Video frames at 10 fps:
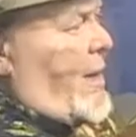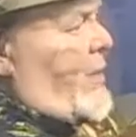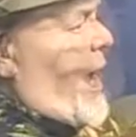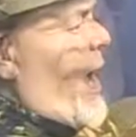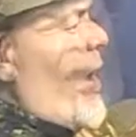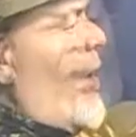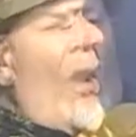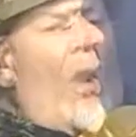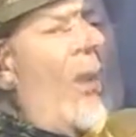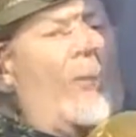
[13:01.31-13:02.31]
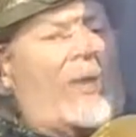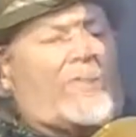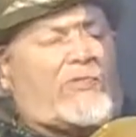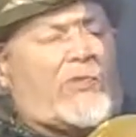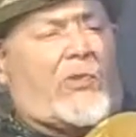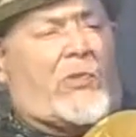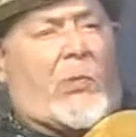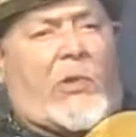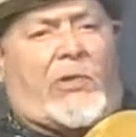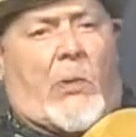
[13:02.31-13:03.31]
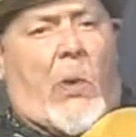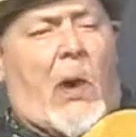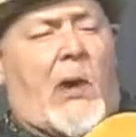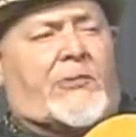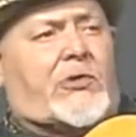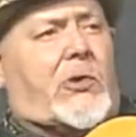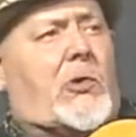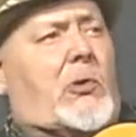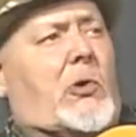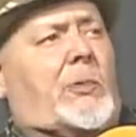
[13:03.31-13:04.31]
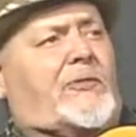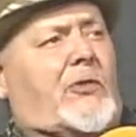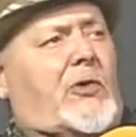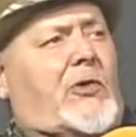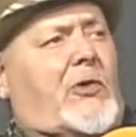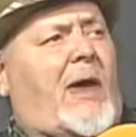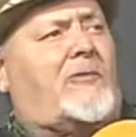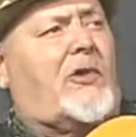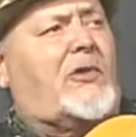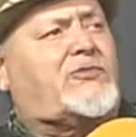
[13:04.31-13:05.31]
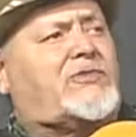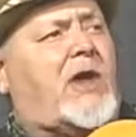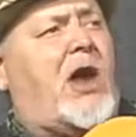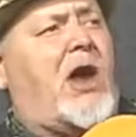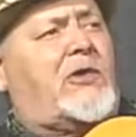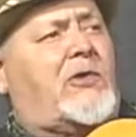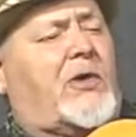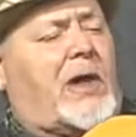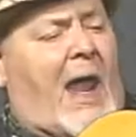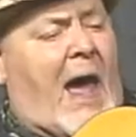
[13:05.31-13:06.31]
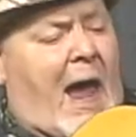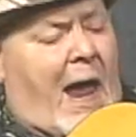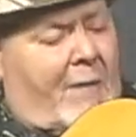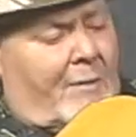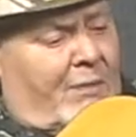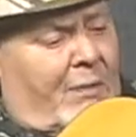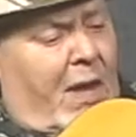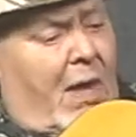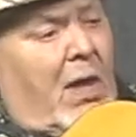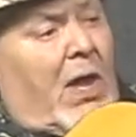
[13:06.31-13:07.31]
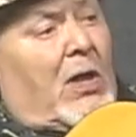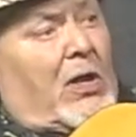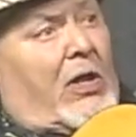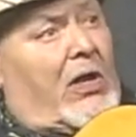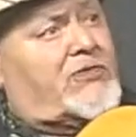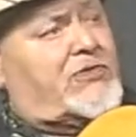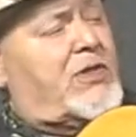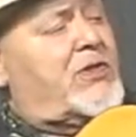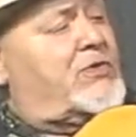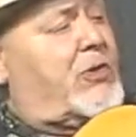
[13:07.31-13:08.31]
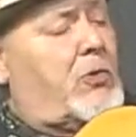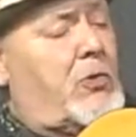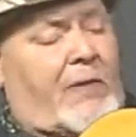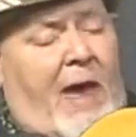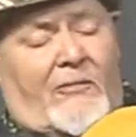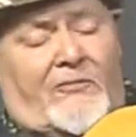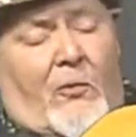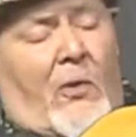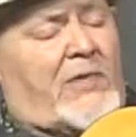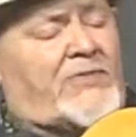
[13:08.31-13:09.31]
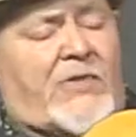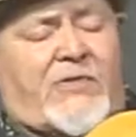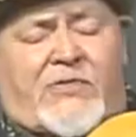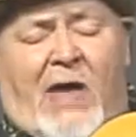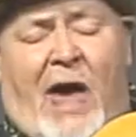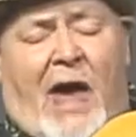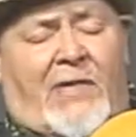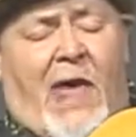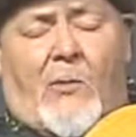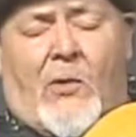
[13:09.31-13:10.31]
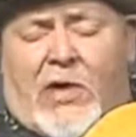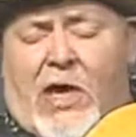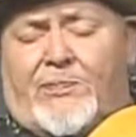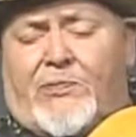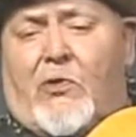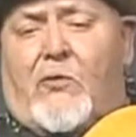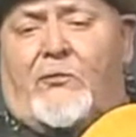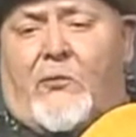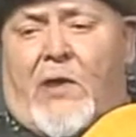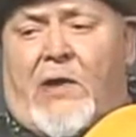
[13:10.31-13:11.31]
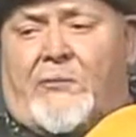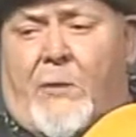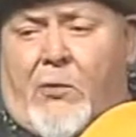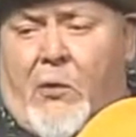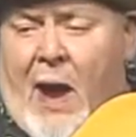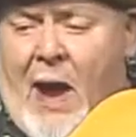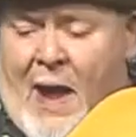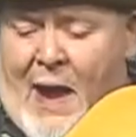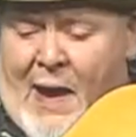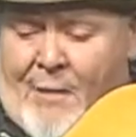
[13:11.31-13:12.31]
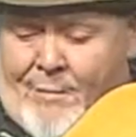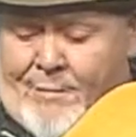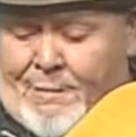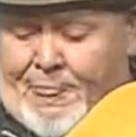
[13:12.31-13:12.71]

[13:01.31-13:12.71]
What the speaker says: Now always be certain where you want to go before ever start your climb. Listen to that voice inside that will keep you free from crime.